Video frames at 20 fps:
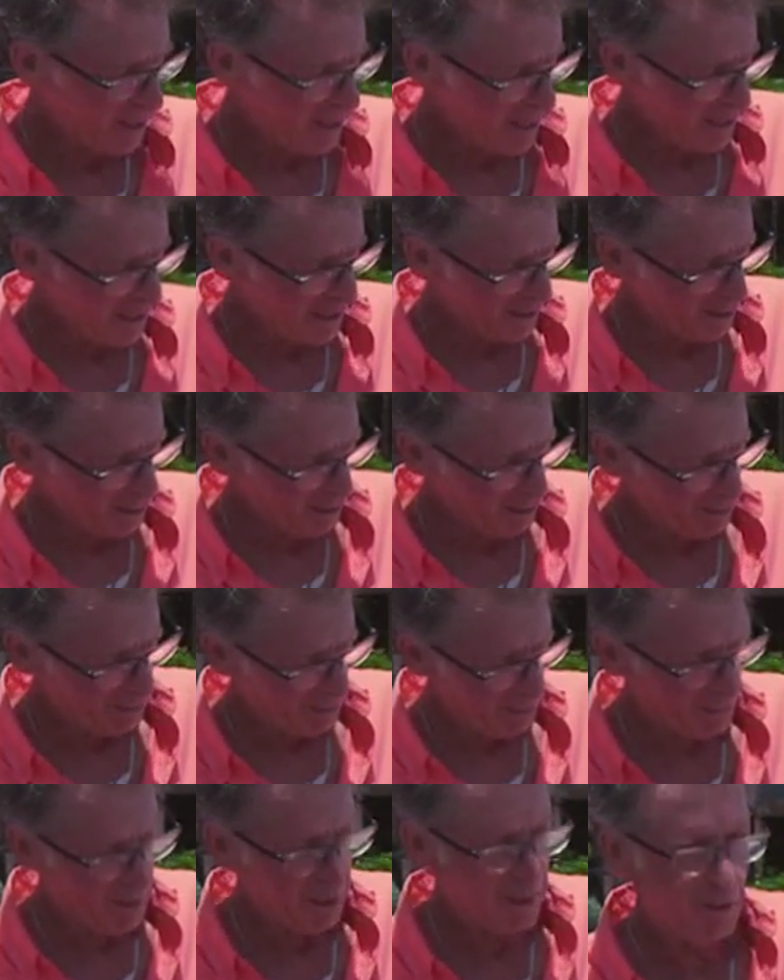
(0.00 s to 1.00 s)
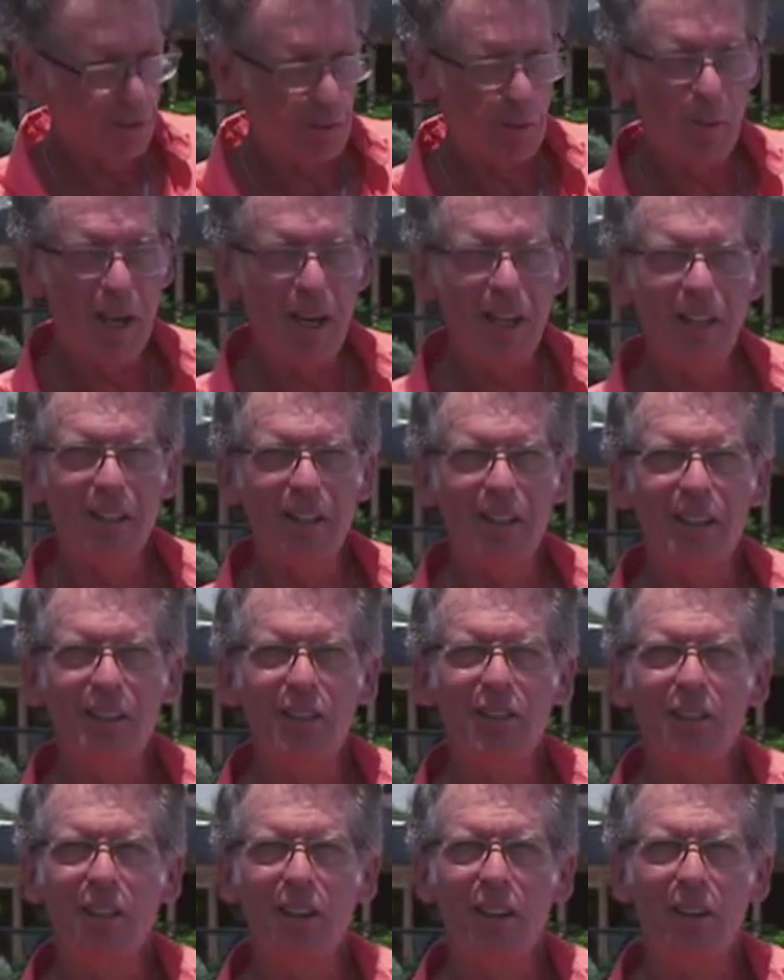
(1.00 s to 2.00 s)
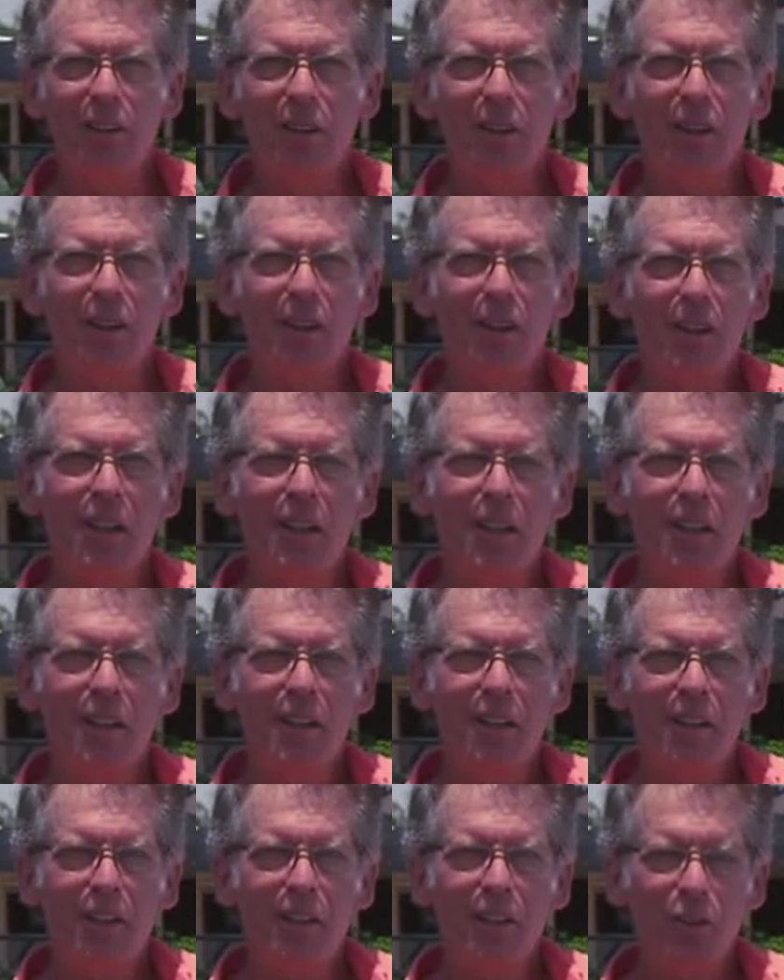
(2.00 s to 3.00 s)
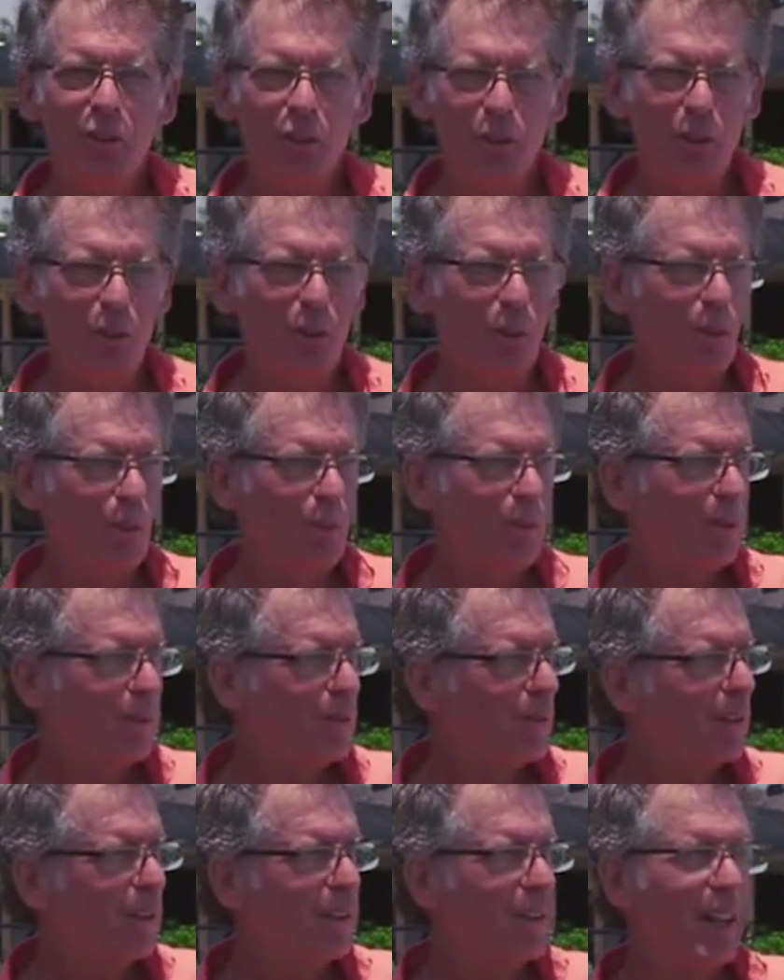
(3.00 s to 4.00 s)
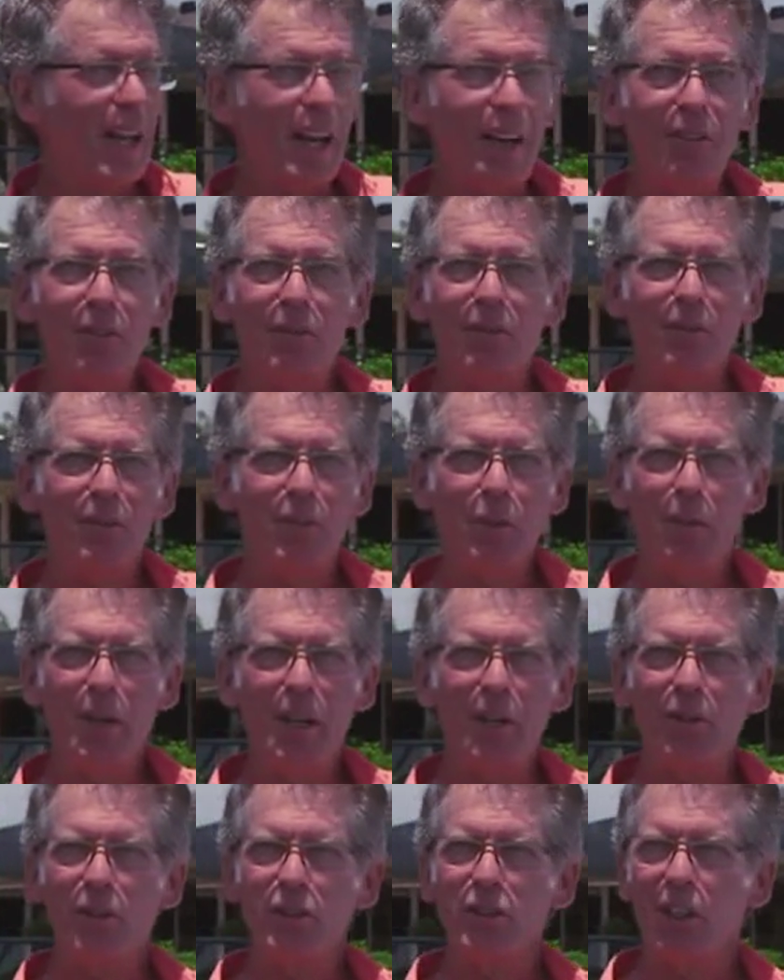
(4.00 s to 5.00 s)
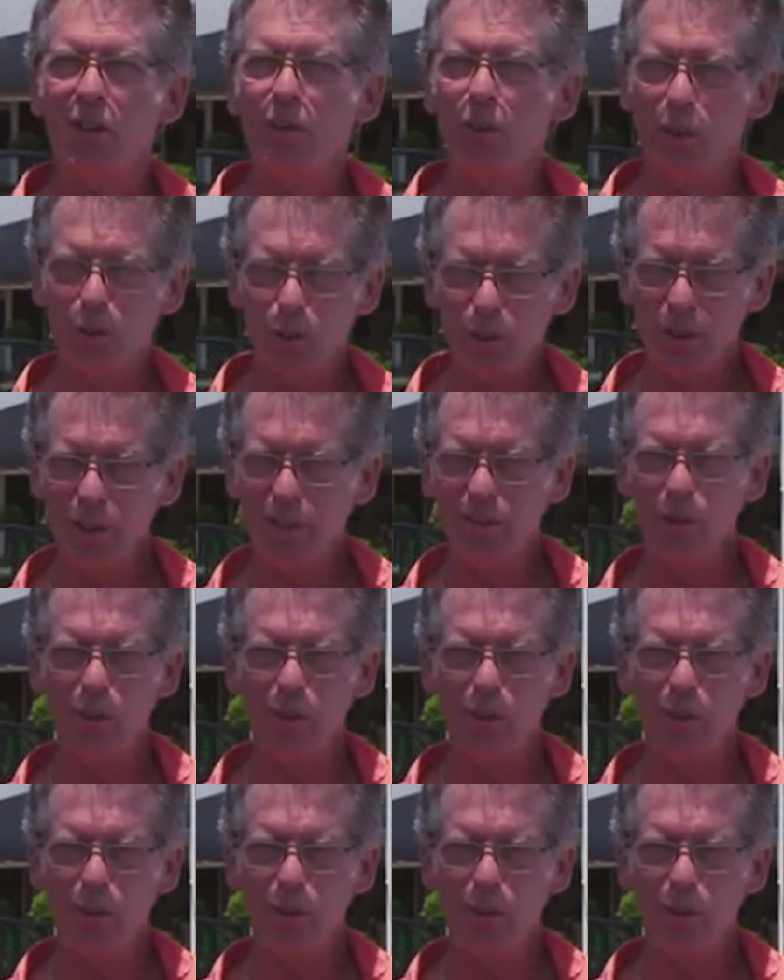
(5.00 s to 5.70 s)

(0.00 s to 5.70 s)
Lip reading: be anything from dramatically slow to that, depending on the stuff, which will give